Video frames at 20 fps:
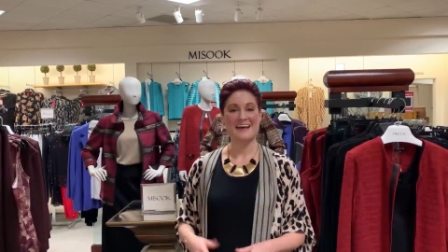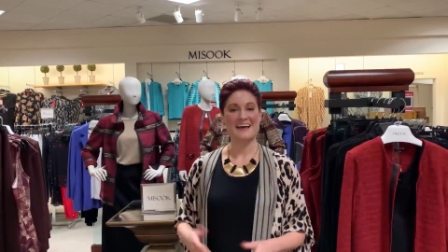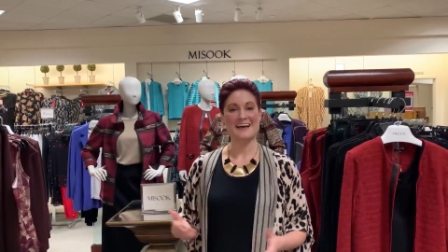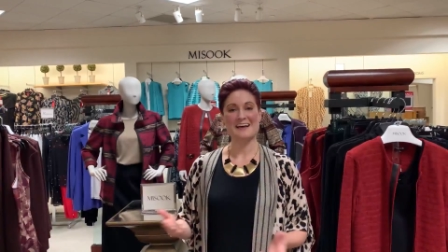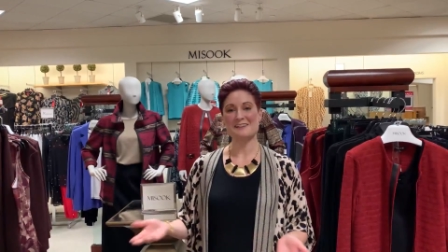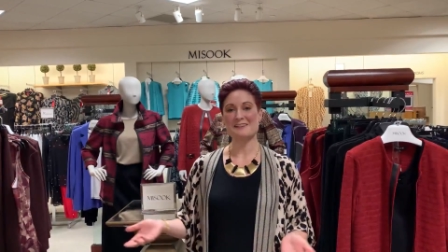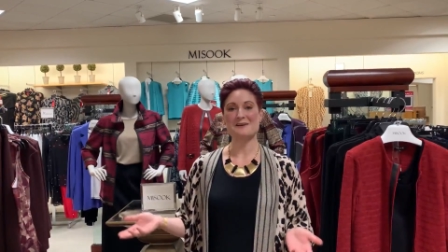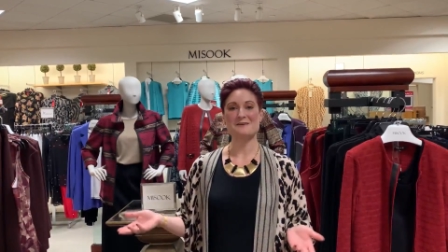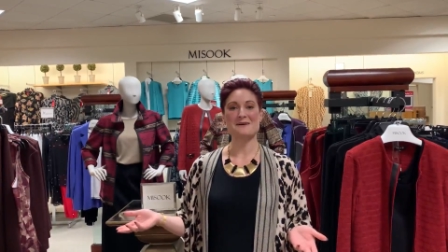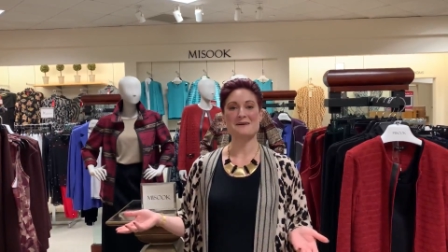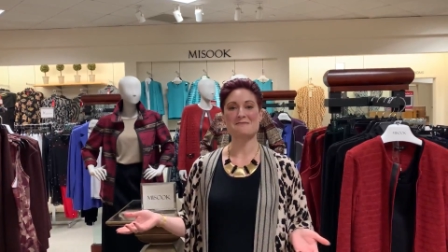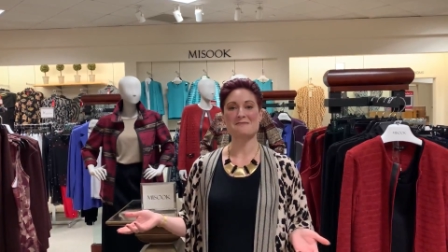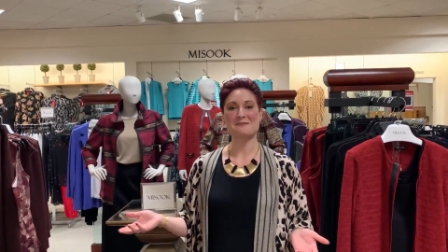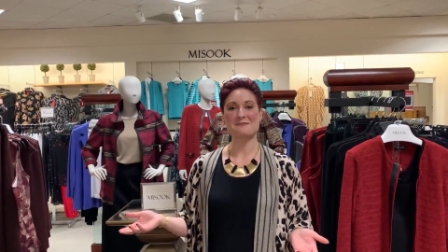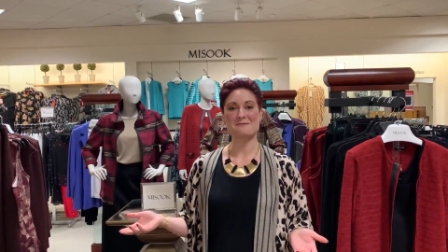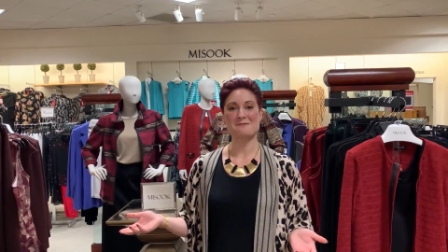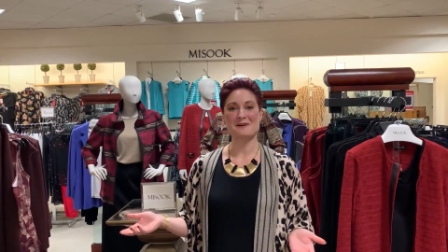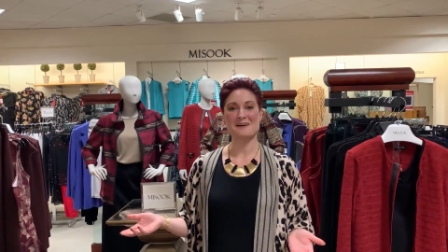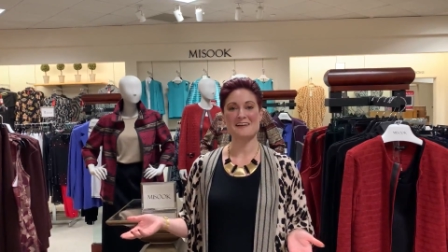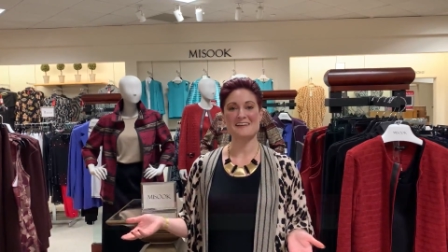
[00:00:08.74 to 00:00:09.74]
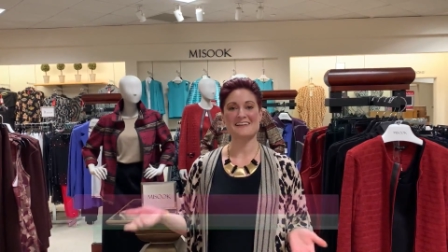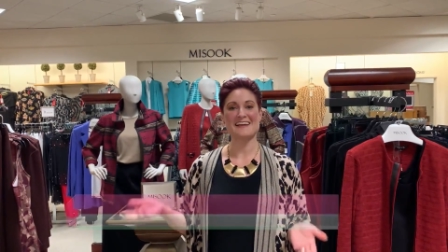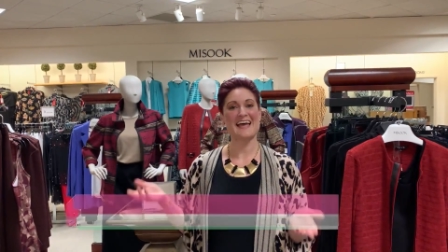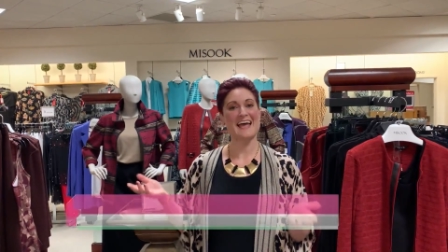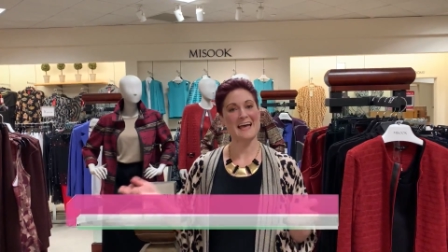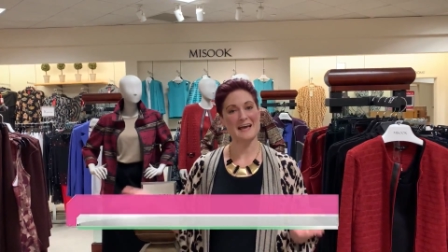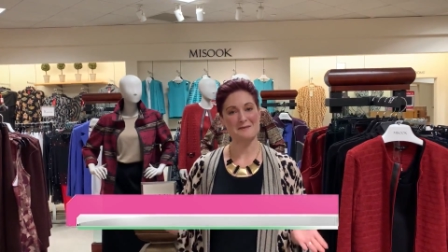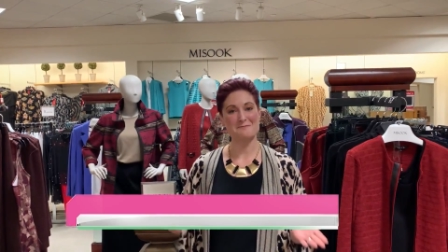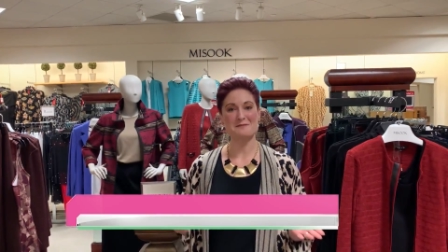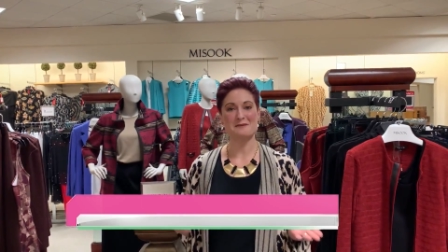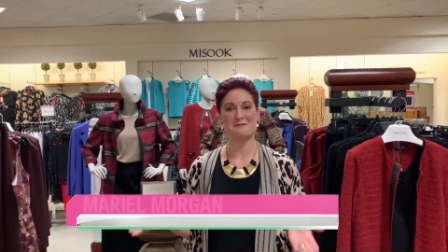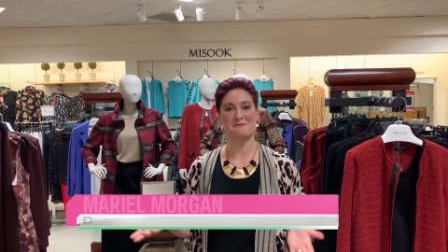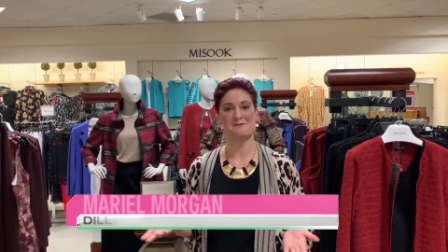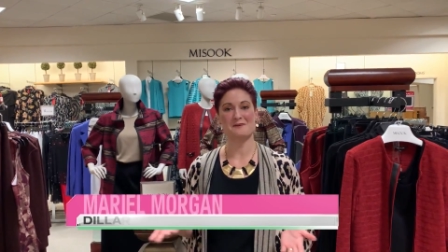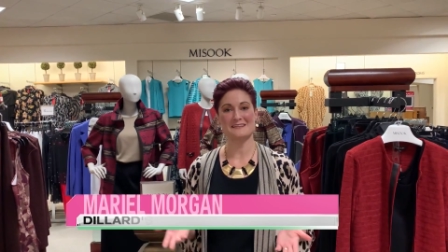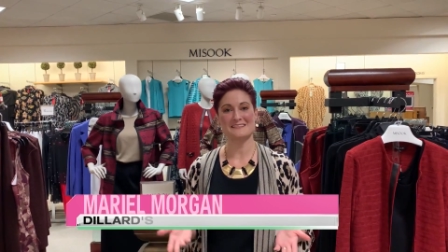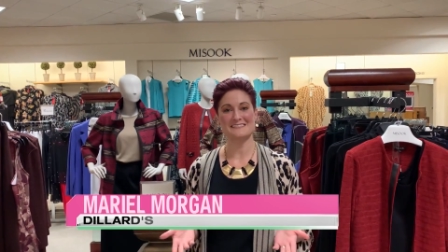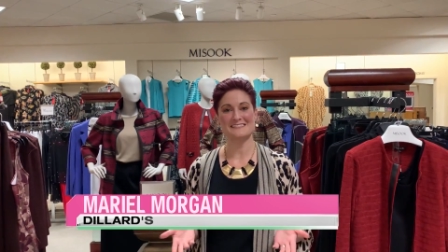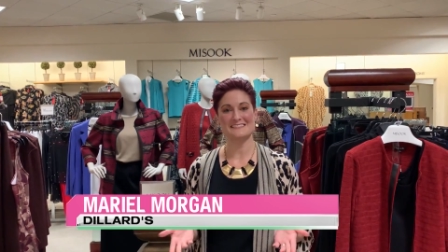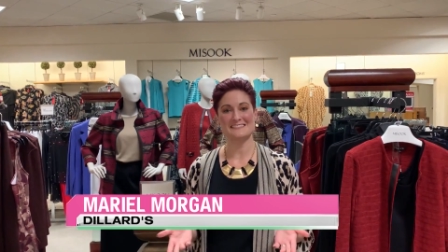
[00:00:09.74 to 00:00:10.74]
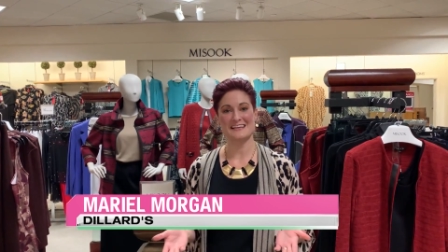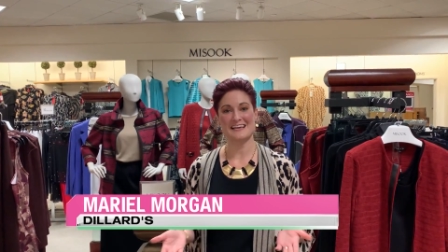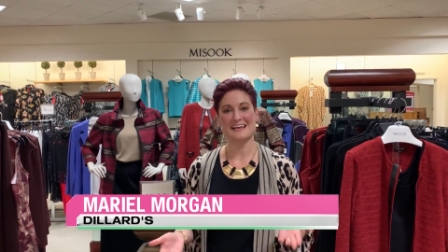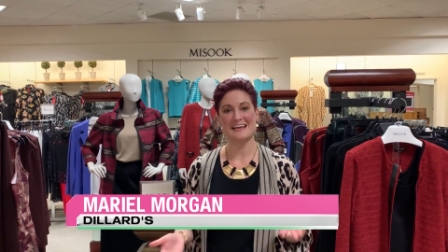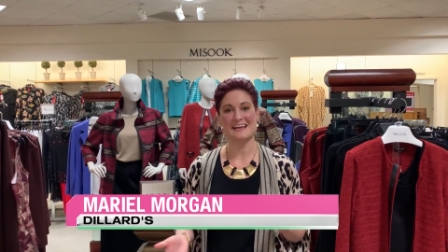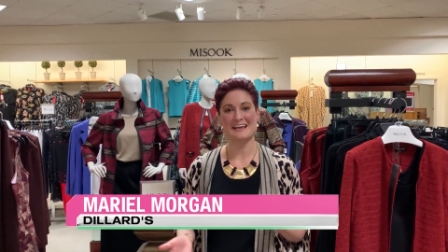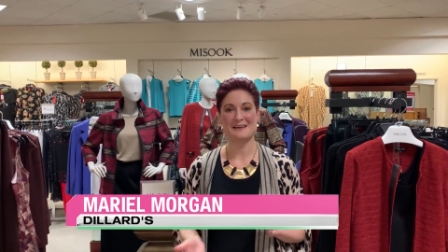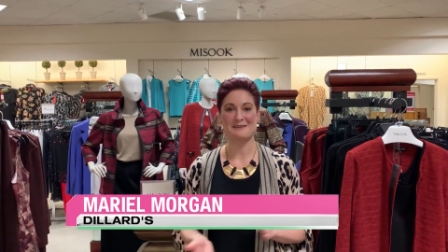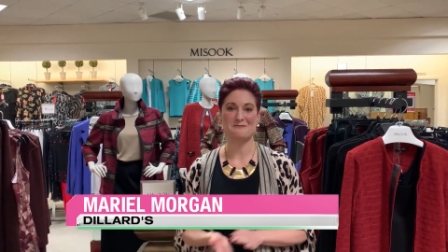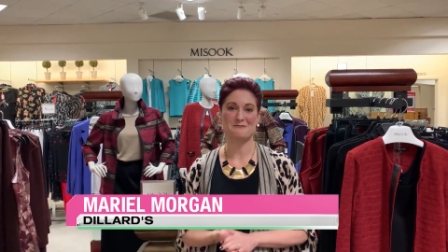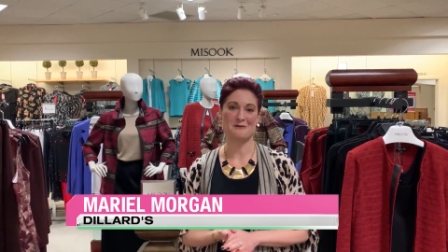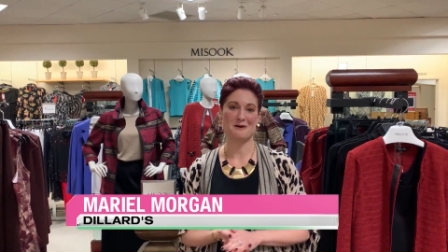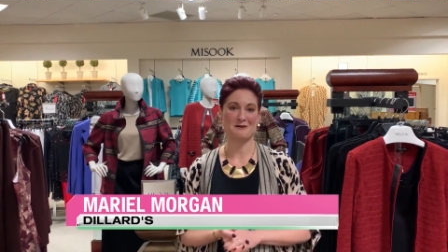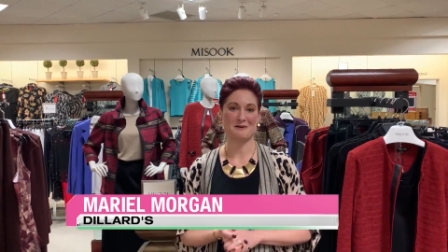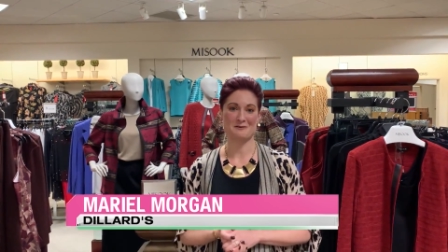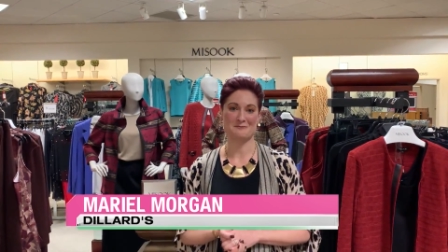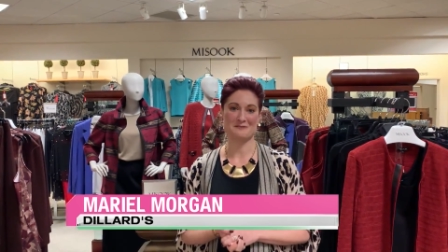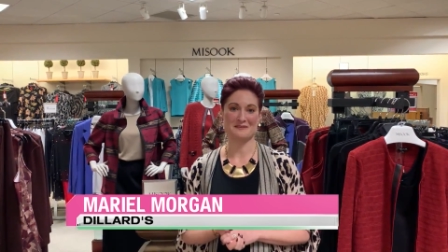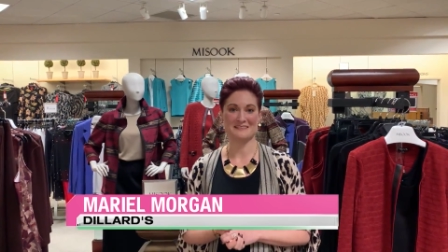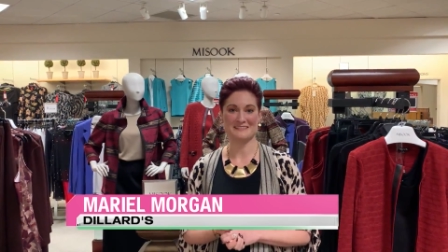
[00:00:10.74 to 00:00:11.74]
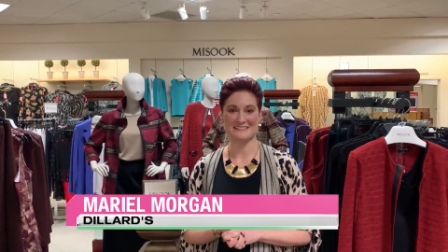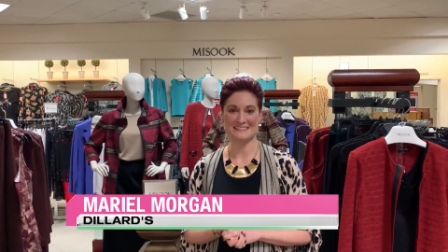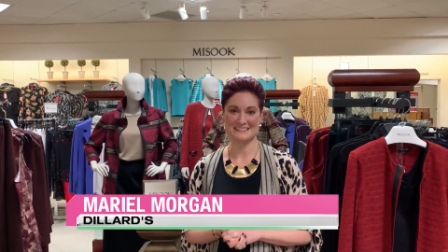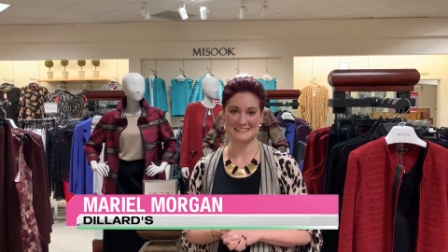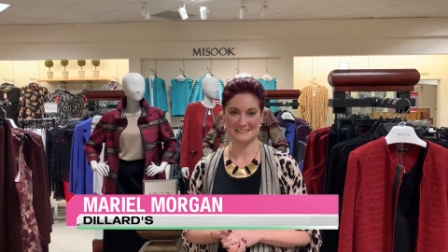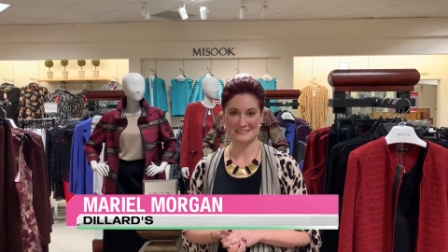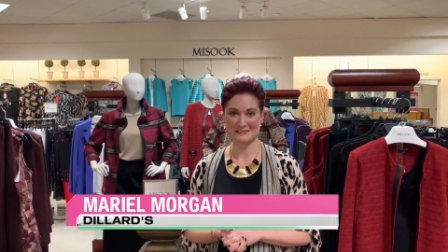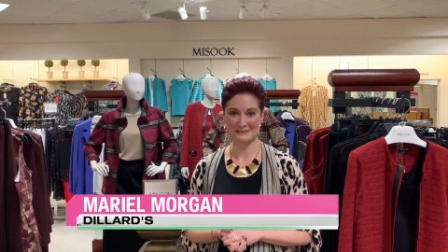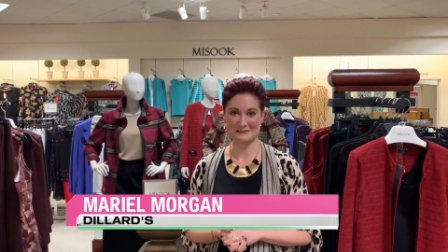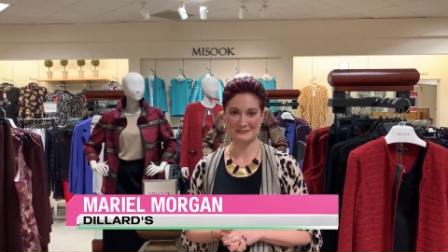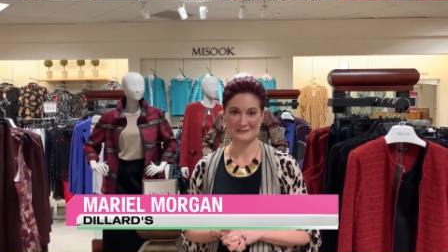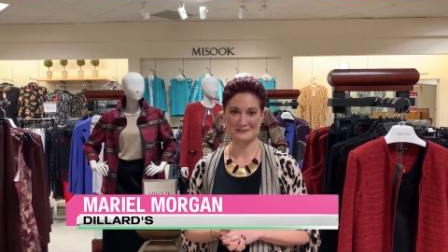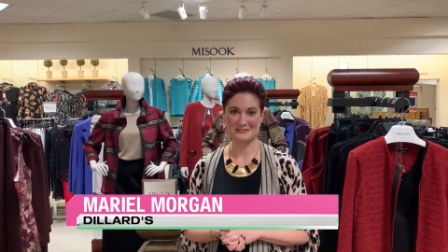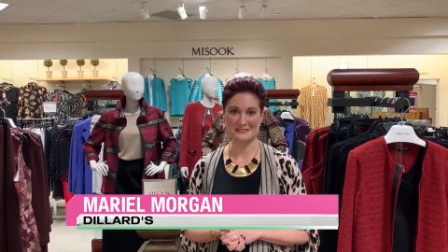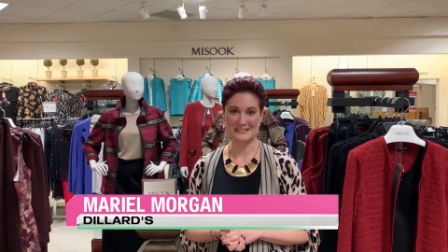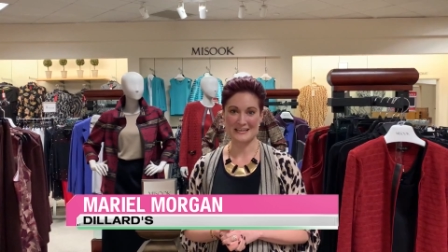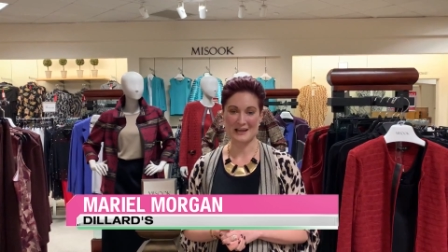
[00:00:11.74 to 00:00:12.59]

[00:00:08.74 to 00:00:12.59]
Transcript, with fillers: Hello everyone, happy Wednesday and welcome into Dillard's.